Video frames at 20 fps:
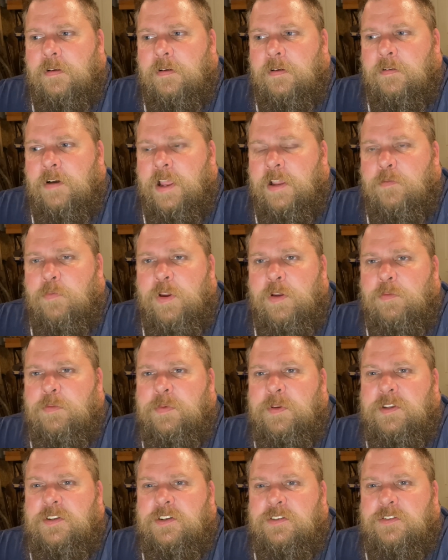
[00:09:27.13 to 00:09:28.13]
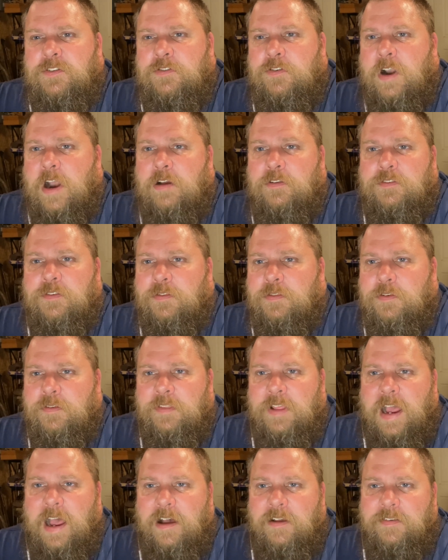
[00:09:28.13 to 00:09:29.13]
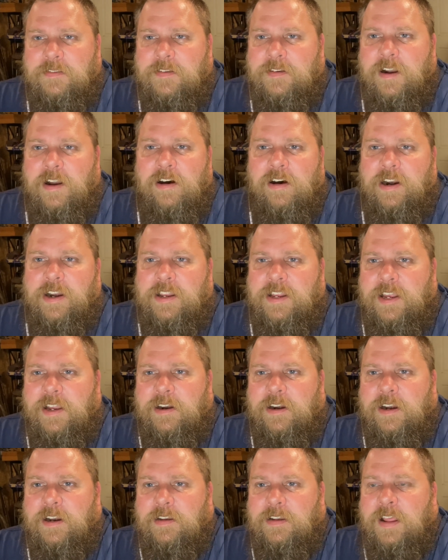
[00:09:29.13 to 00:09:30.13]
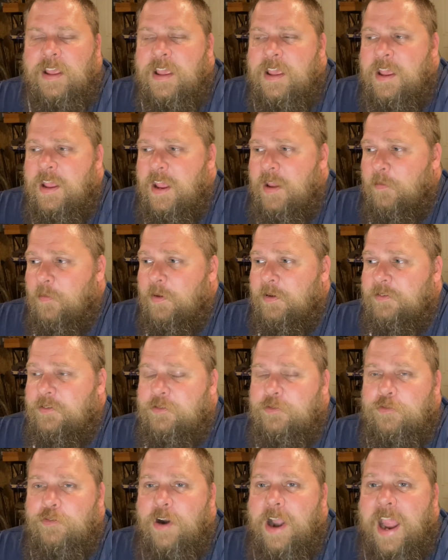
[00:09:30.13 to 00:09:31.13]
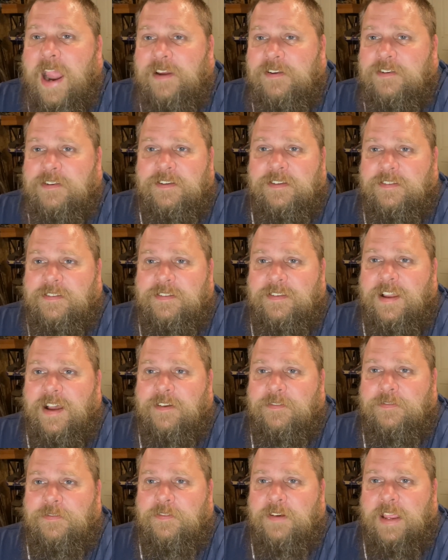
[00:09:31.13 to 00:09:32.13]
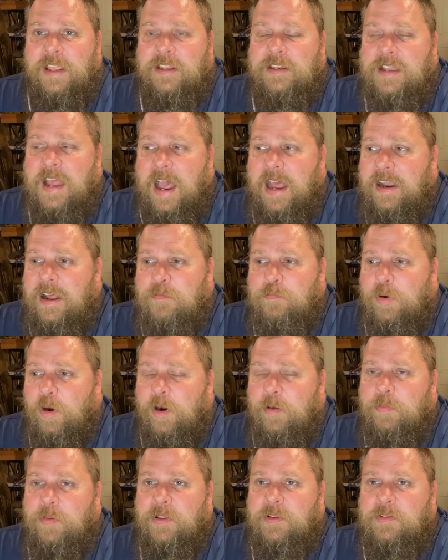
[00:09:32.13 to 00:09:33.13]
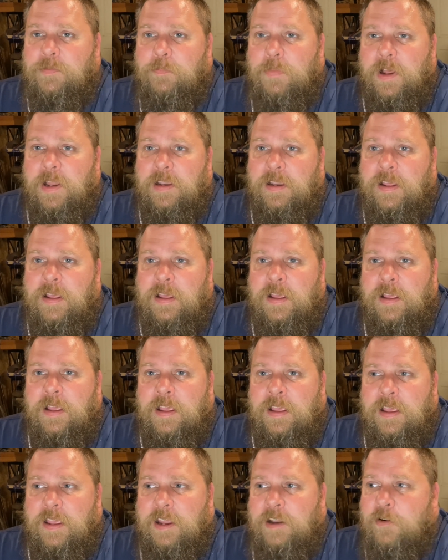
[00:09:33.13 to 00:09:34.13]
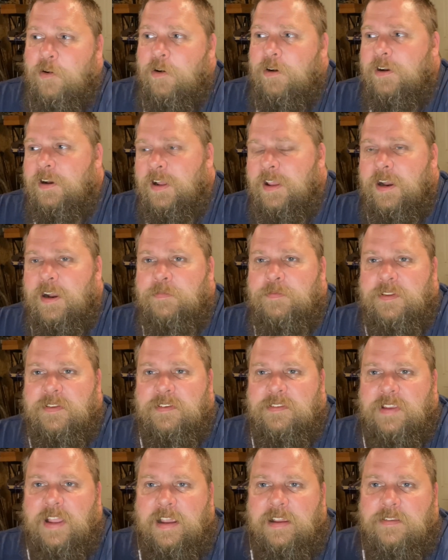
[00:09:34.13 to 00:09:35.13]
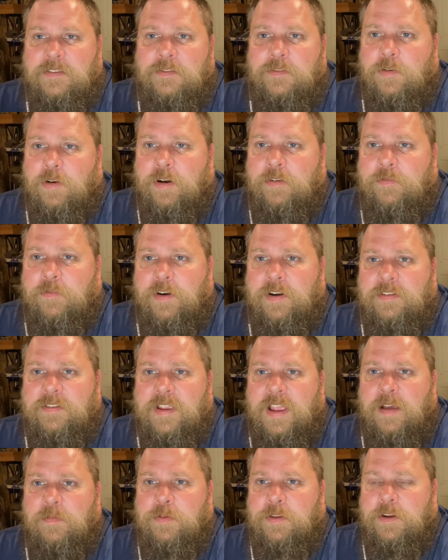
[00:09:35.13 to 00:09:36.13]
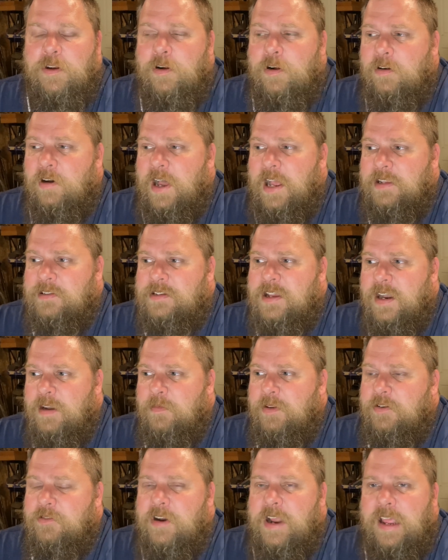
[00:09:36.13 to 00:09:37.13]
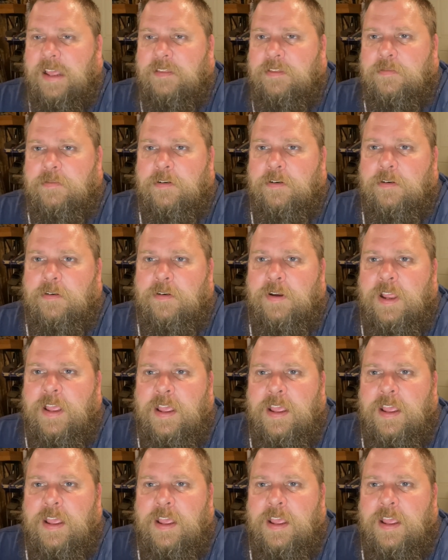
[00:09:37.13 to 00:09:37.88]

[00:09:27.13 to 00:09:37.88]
like we would be just trousing through the house in all our gear, and we're trashing stuff, like not on purpose, but in order to get up to the second story, for example, a line's got to be dragged through,